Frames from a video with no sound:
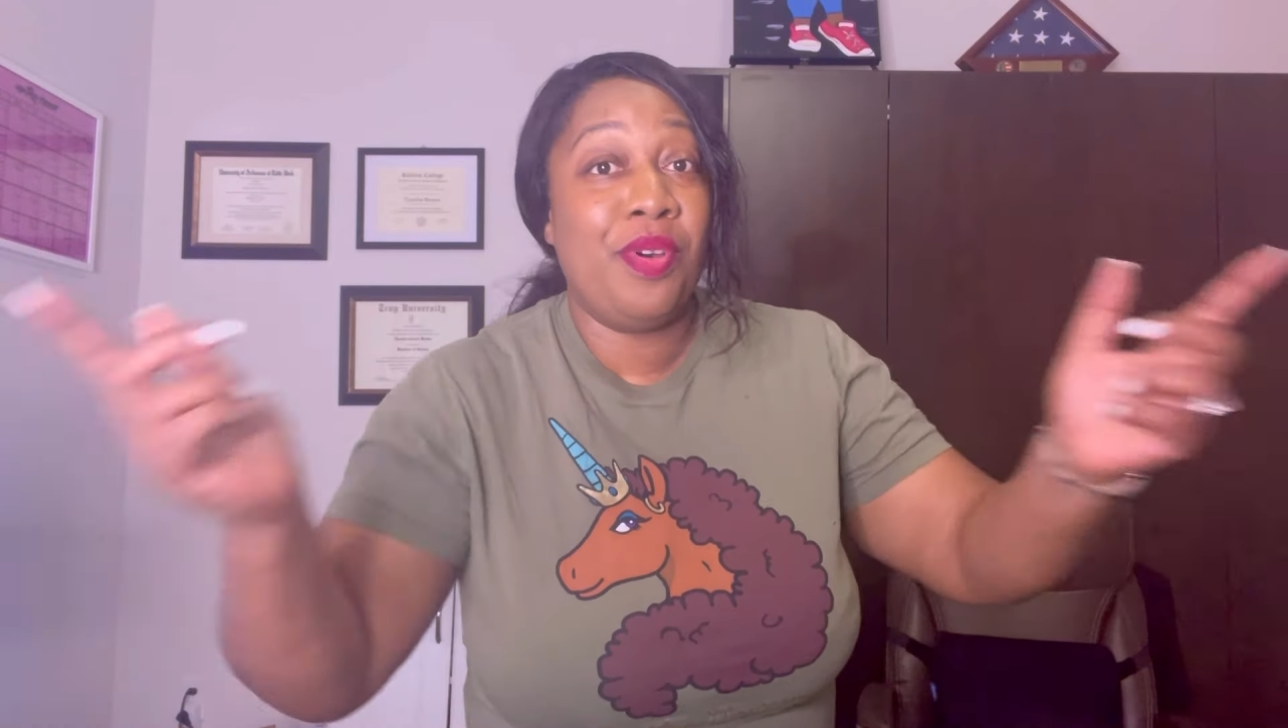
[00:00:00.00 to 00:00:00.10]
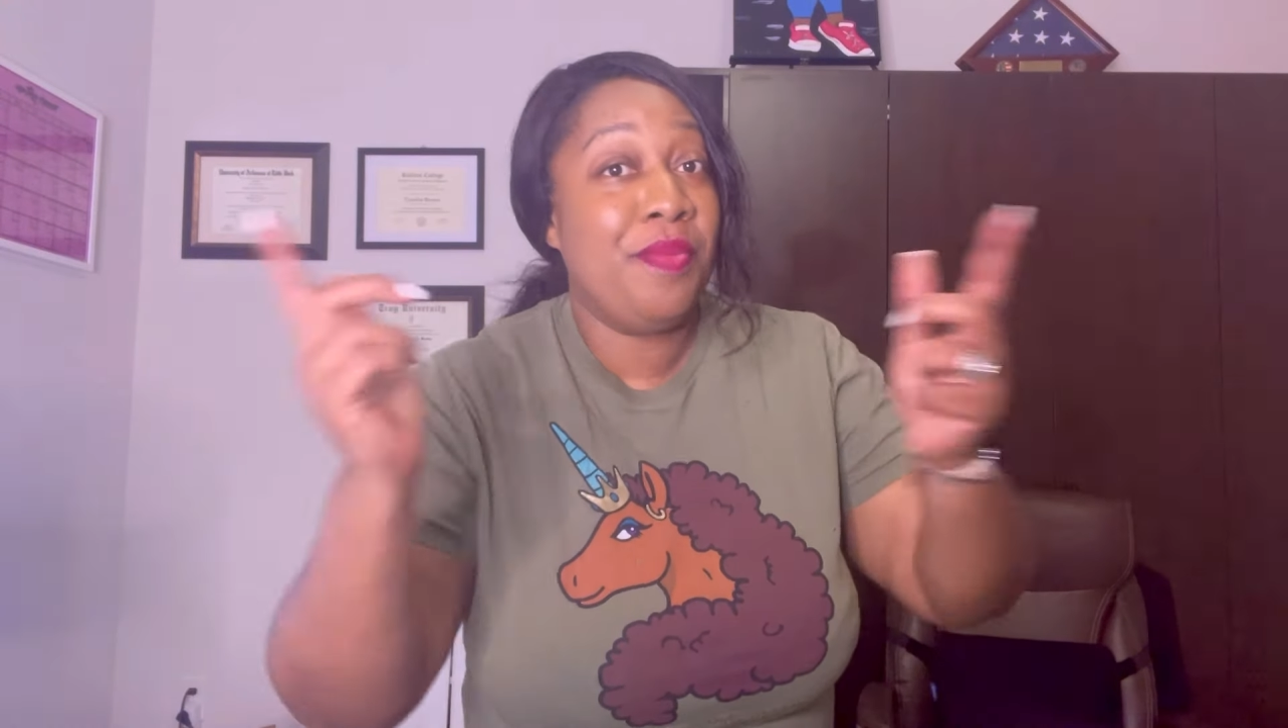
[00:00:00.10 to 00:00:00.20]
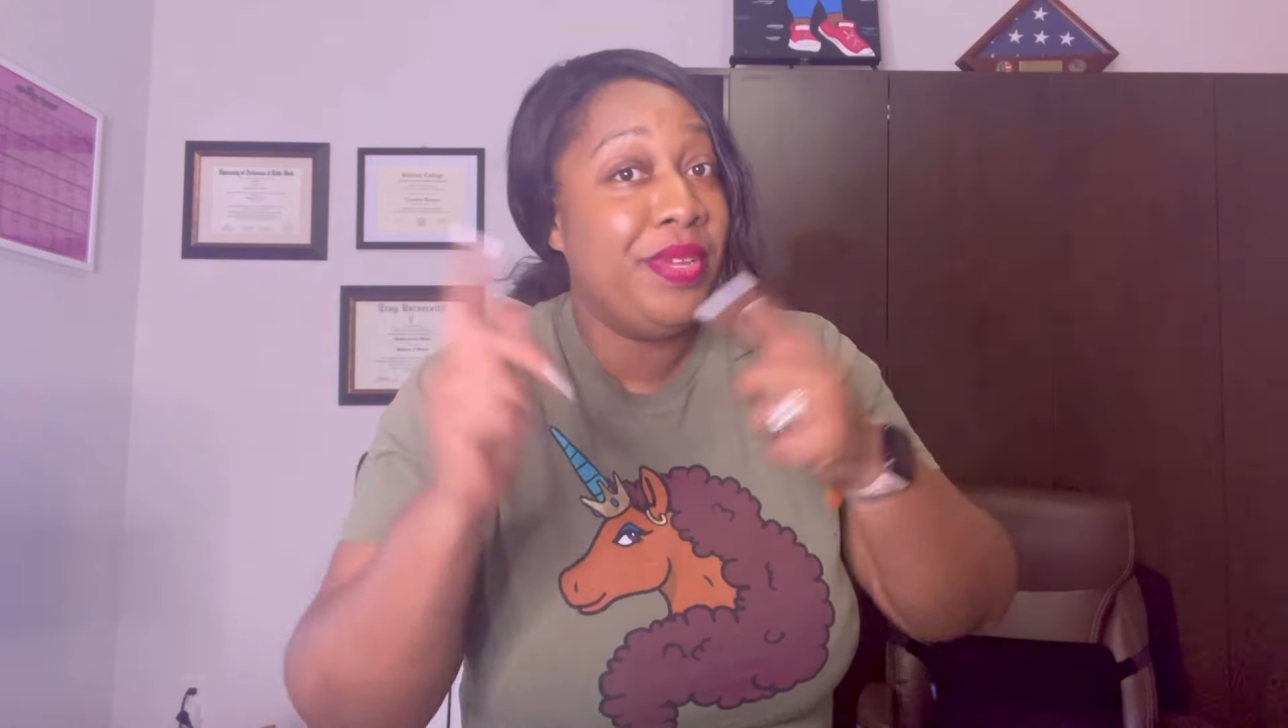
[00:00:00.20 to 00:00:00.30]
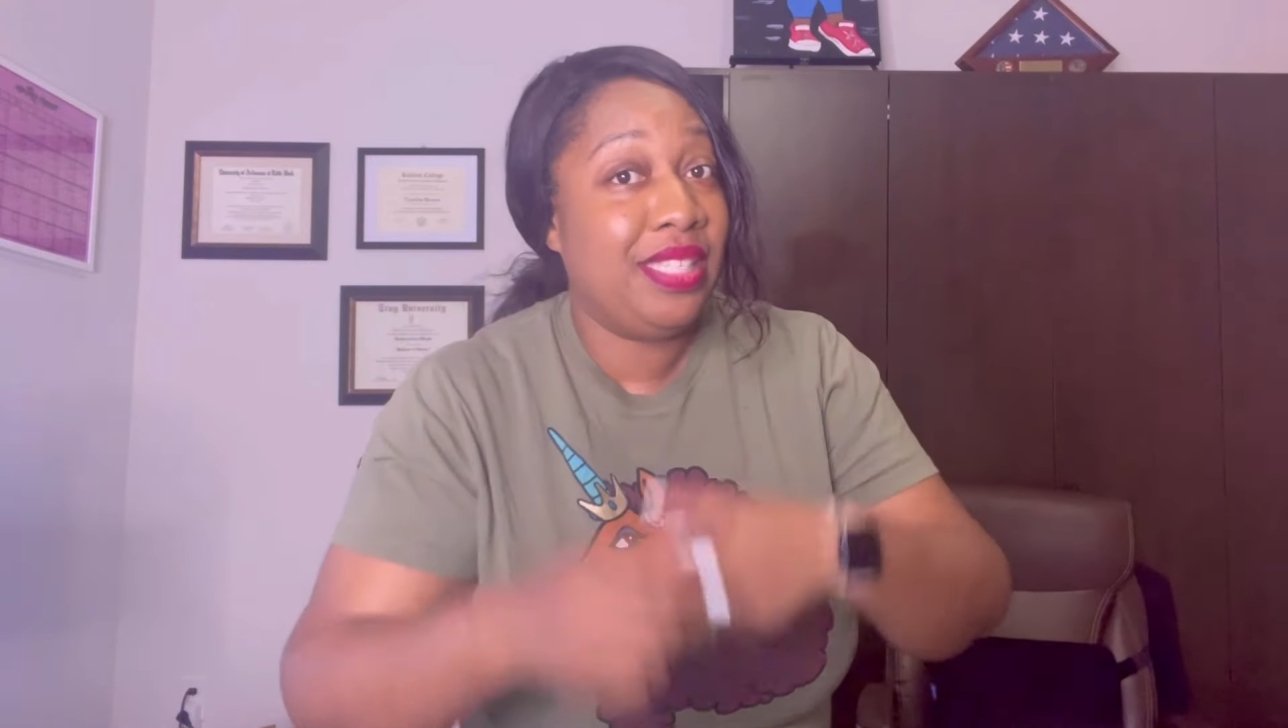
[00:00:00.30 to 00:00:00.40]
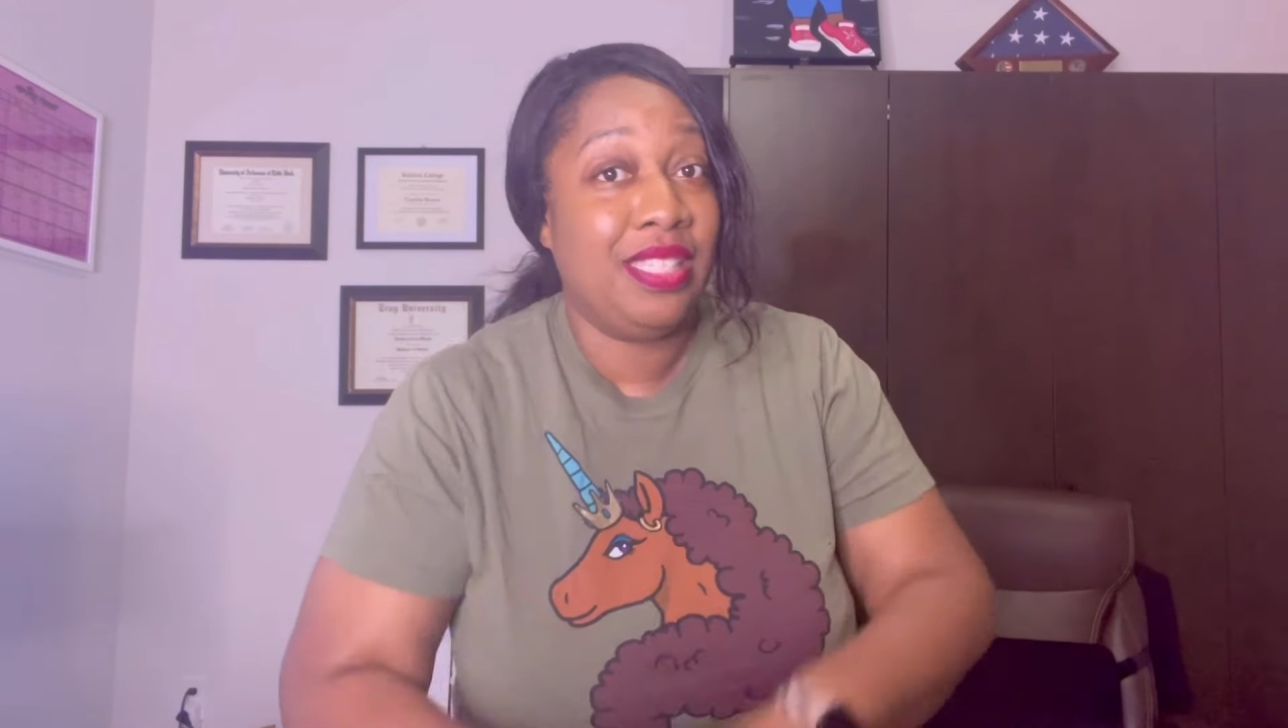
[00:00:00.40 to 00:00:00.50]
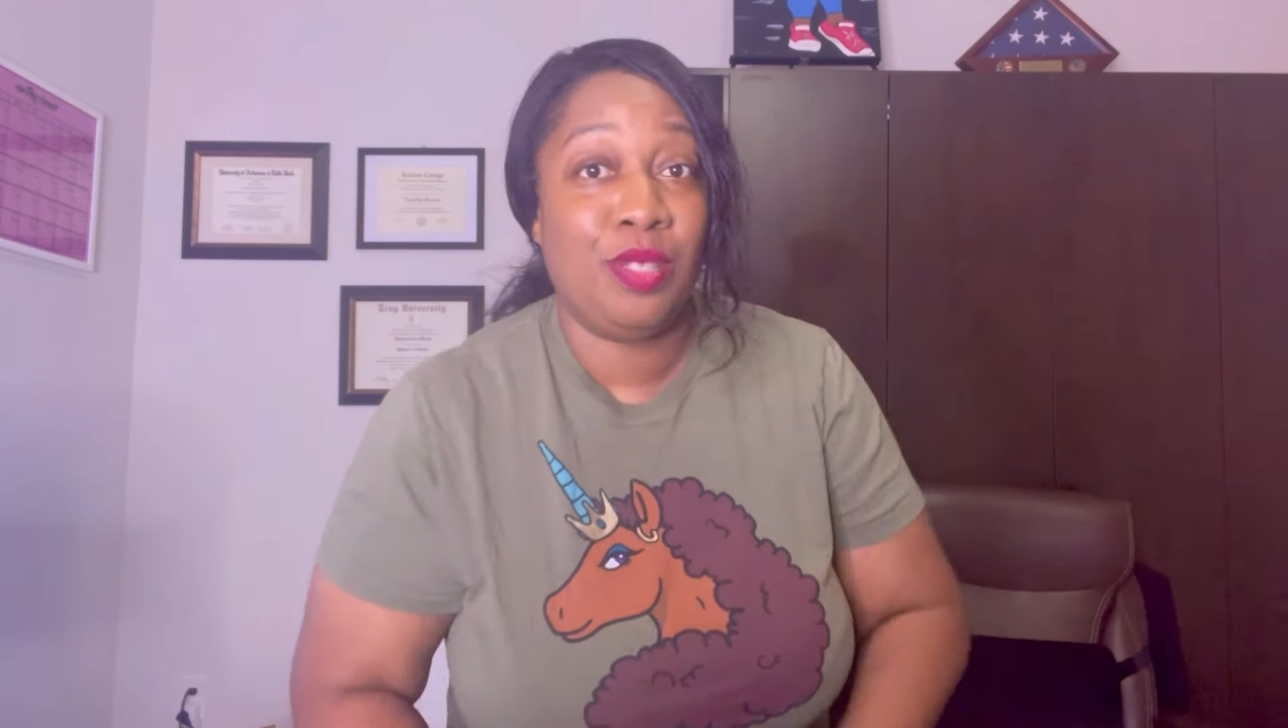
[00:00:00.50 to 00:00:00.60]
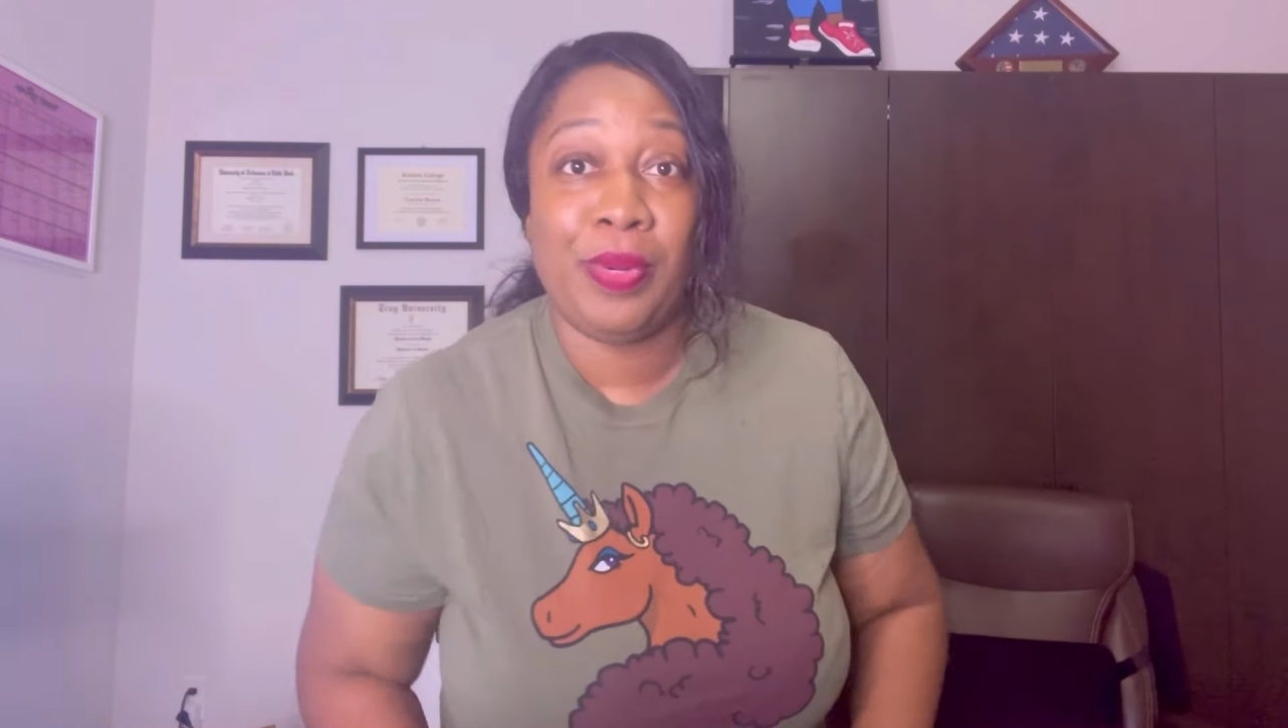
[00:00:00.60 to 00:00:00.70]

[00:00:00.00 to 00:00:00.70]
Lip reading: wanna miss this